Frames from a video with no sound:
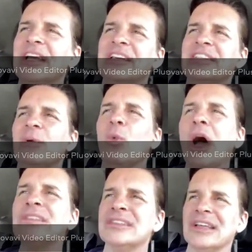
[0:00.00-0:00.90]
because he
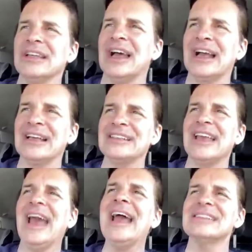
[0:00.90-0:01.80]
wants to, not because
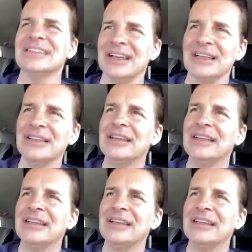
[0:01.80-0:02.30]
he has to,